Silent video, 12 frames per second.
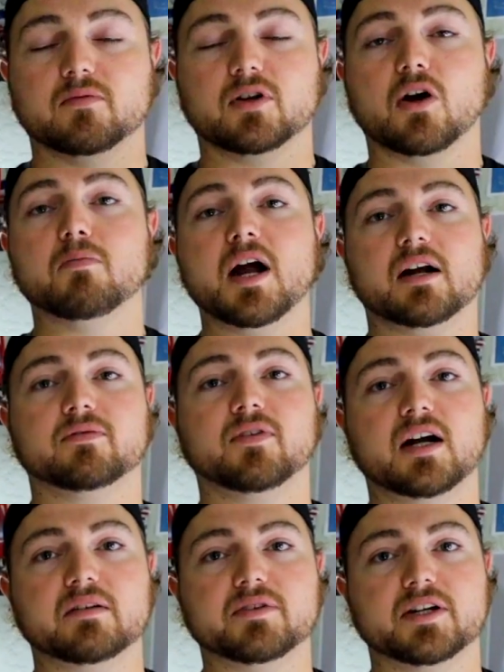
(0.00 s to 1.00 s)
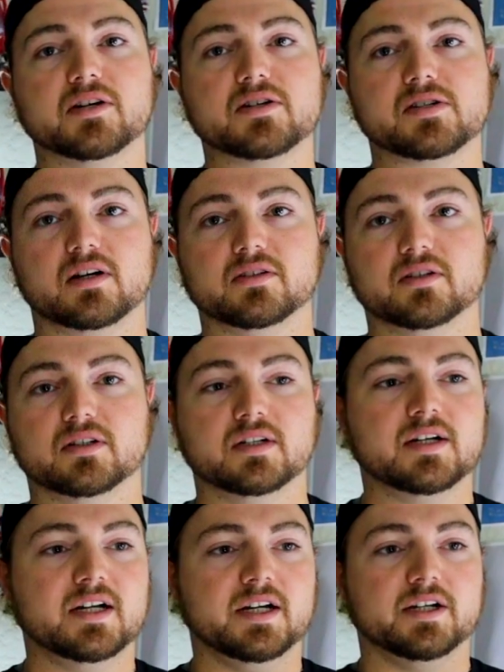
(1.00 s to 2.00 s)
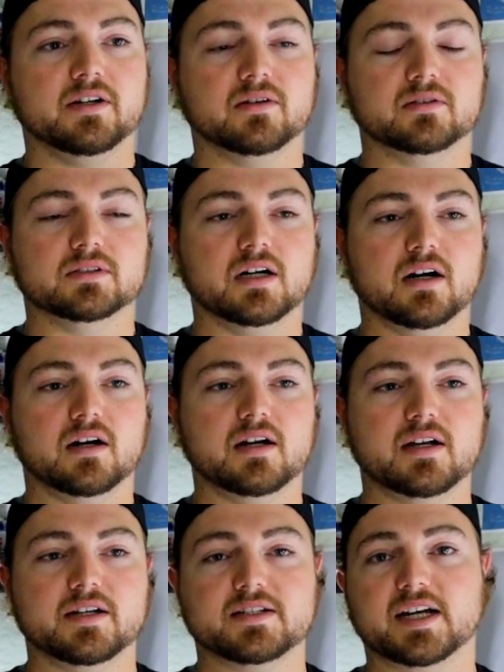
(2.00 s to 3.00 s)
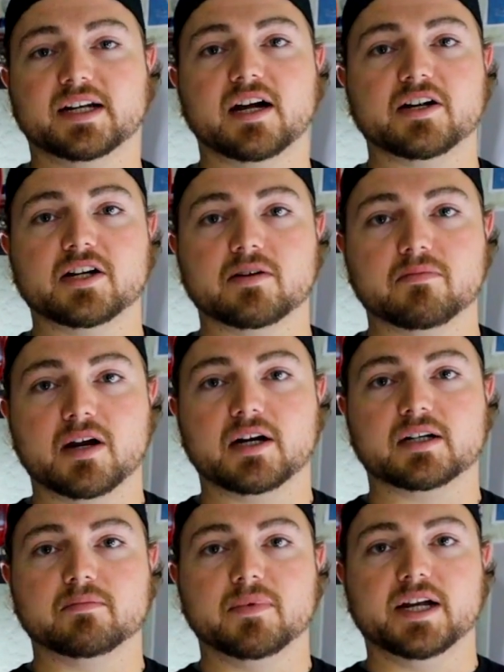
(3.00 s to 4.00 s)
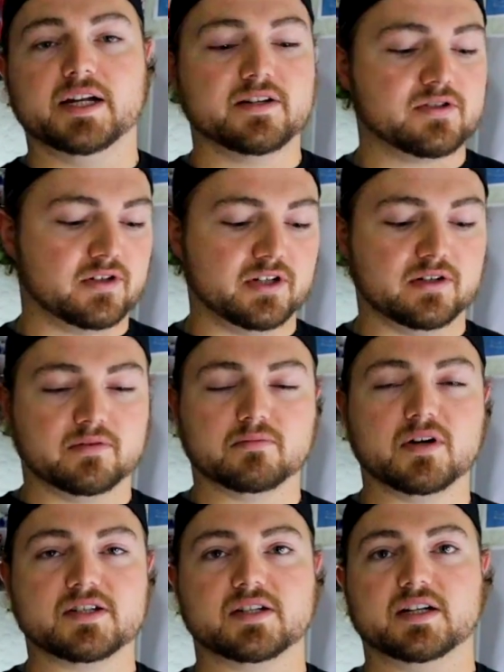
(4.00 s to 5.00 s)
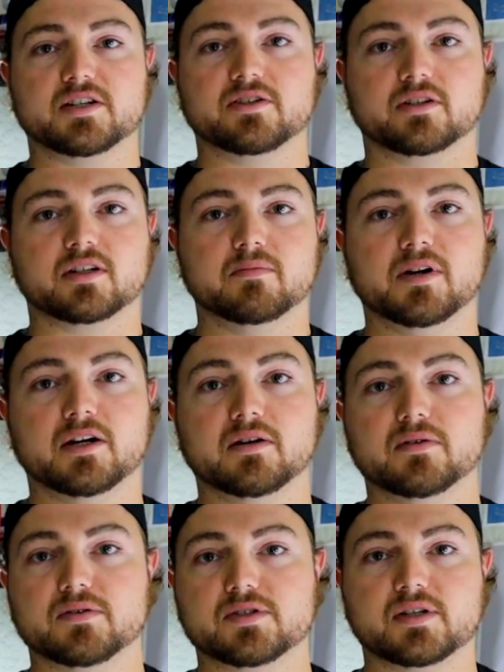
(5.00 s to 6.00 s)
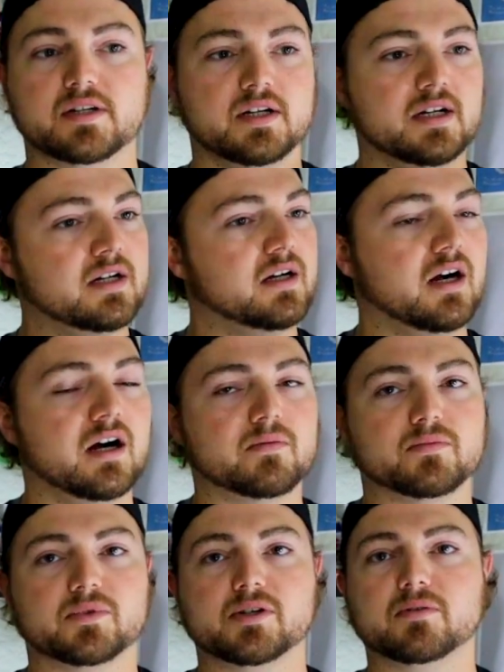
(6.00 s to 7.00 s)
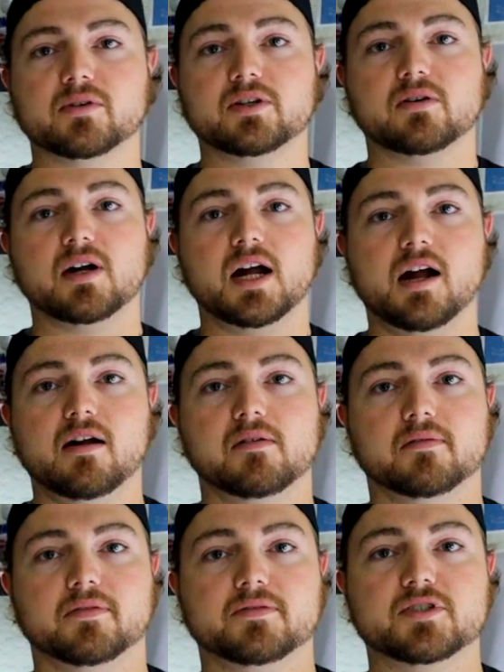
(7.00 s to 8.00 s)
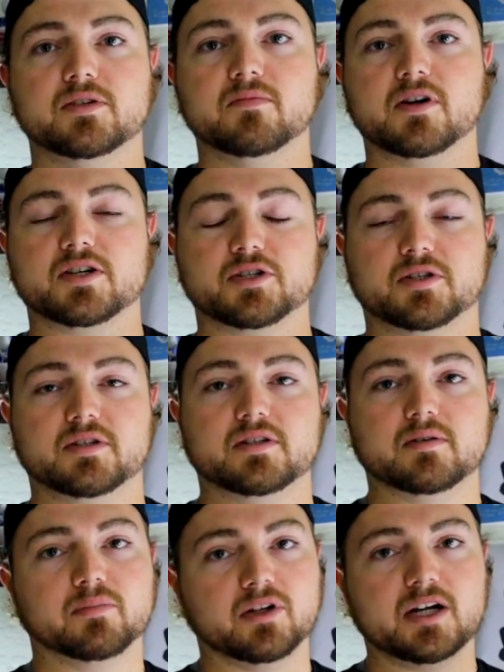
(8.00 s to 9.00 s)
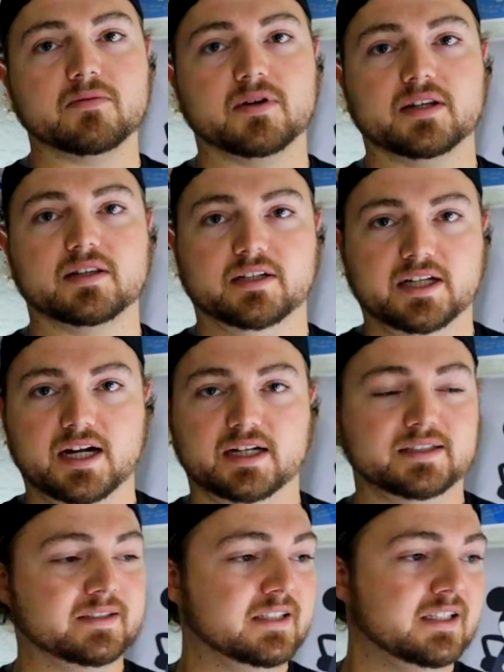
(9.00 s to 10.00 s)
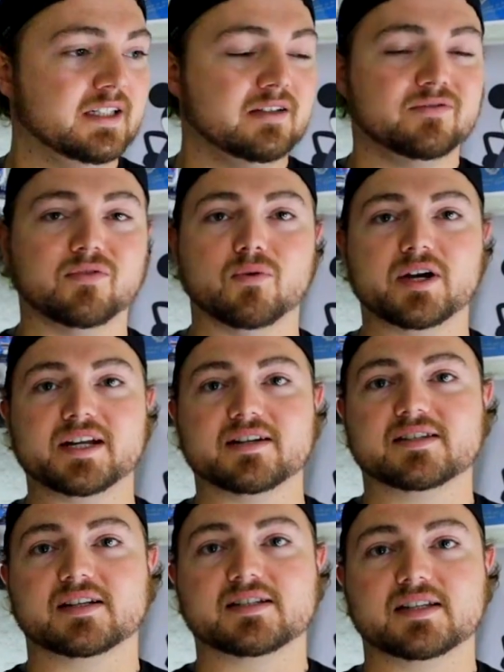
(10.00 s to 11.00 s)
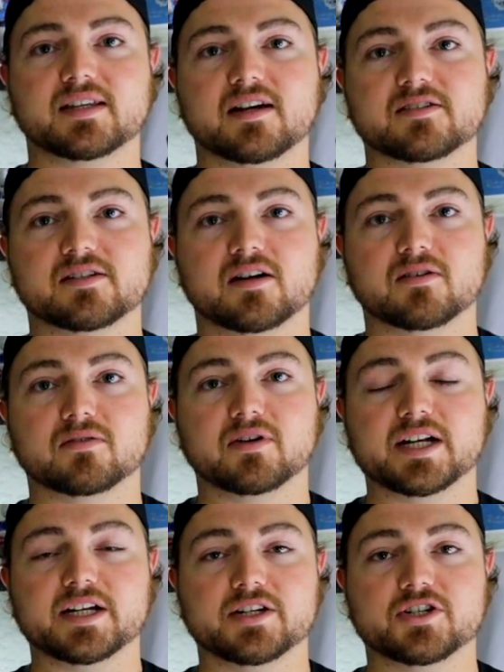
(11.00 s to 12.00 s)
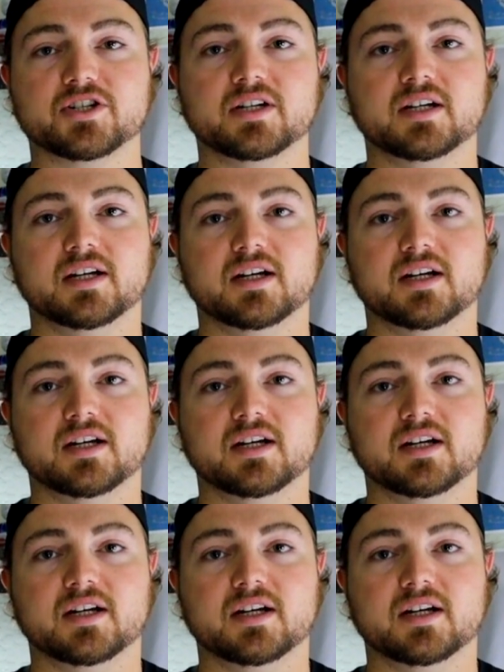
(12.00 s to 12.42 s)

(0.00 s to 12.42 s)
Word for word: Go back 5 years, other, you know, you take out your American made, so your Mustangs, your Camaros, you really don't have too much to play with in that $40,000 to $60,000 range